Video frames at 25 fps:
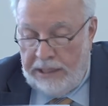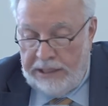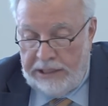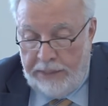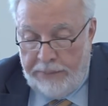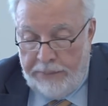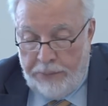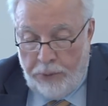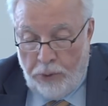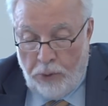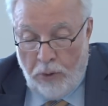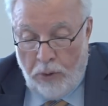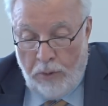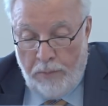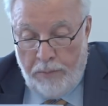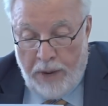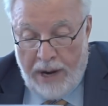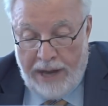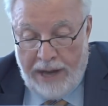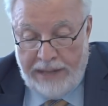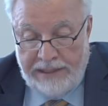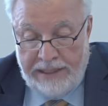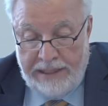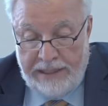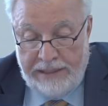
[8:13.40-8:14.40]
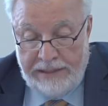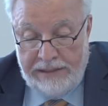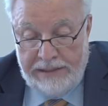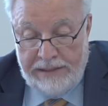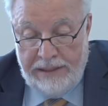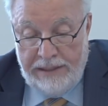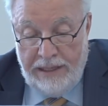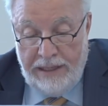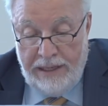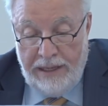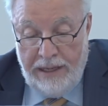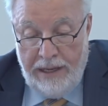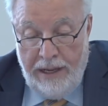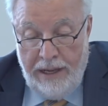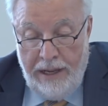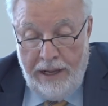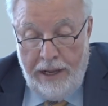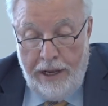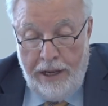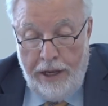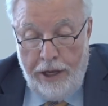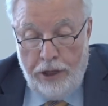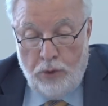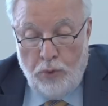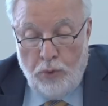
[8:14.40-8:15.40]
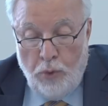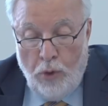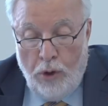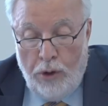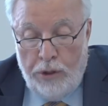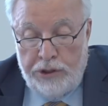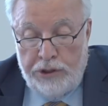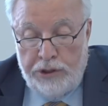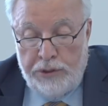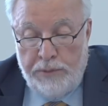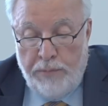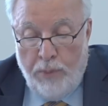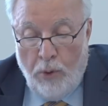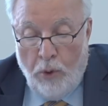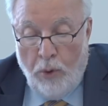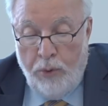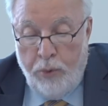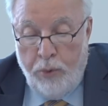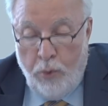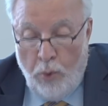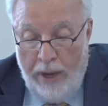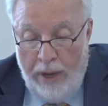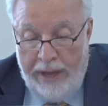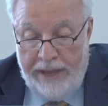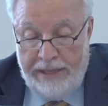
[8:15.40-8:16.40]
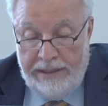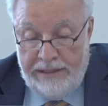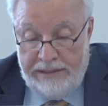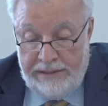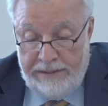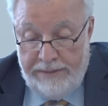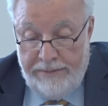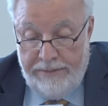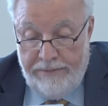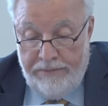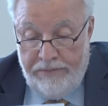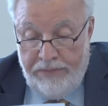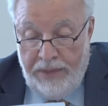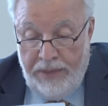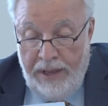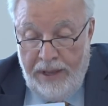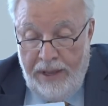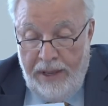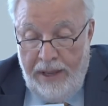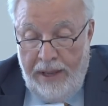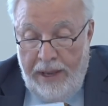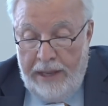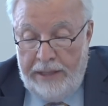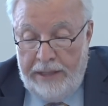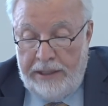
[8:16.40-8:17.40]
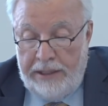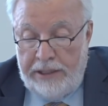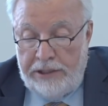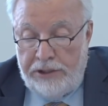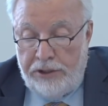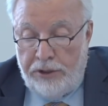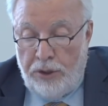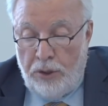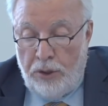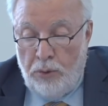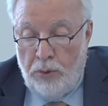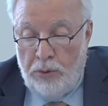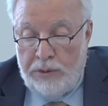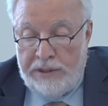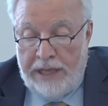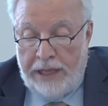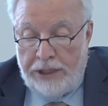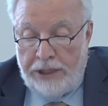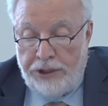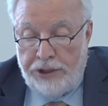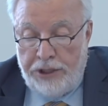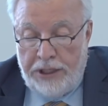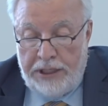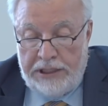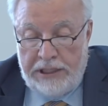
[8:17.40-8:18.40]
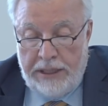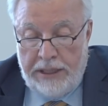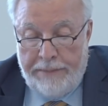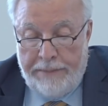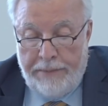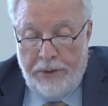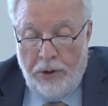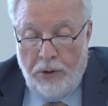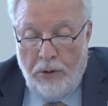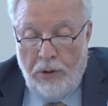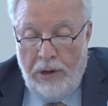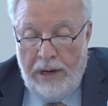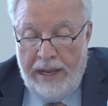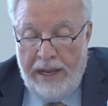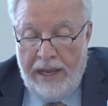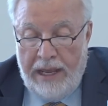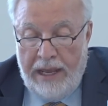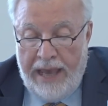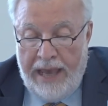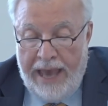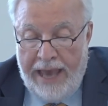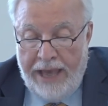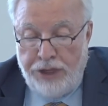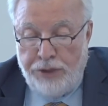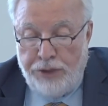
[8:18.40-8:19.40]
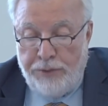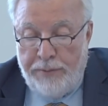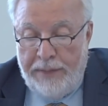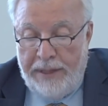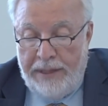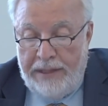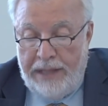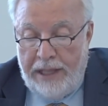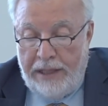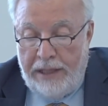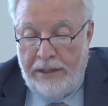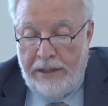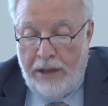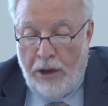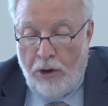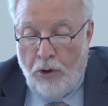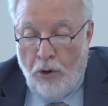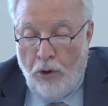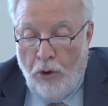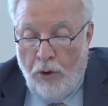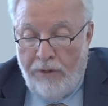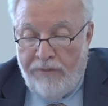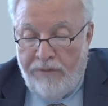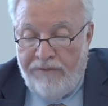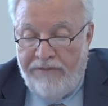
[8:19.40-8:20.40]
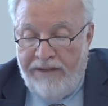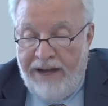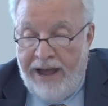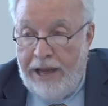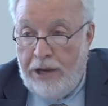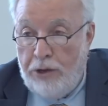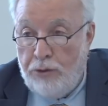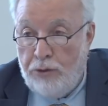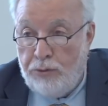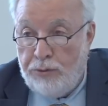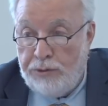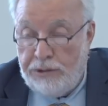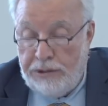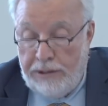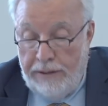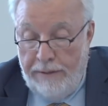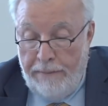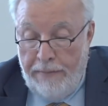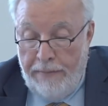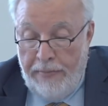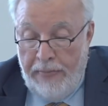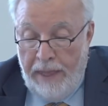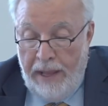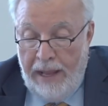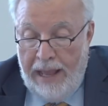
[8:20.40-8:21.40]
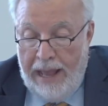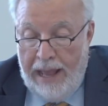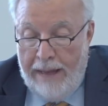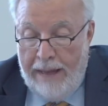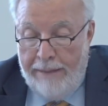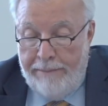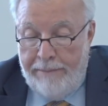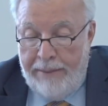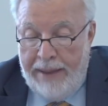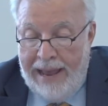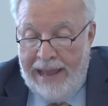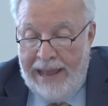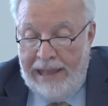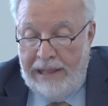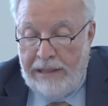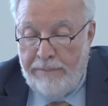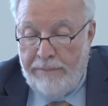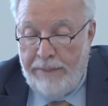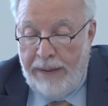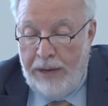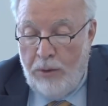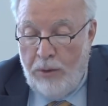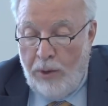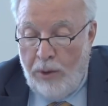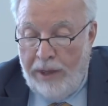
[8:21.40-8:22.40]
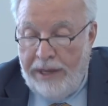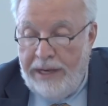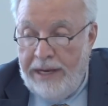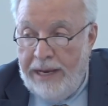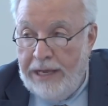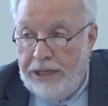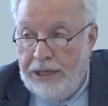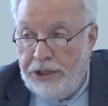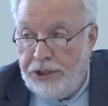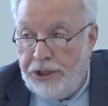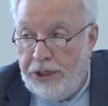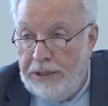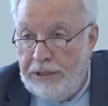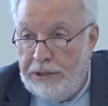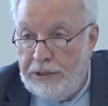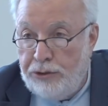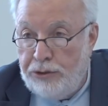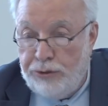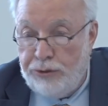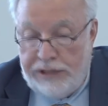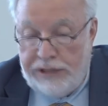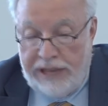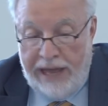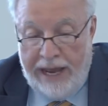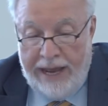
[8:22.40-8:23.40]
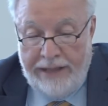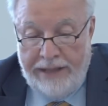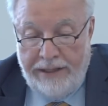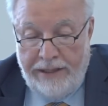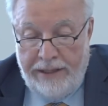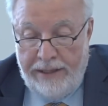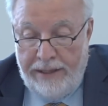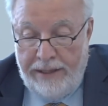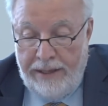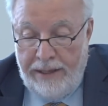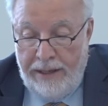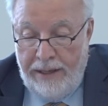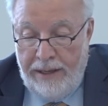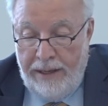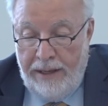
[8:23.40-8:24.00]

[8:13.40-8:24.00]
reciprocal process. It works both ways. It is through such reciprocal engagement that the core values upheld by one nation, society,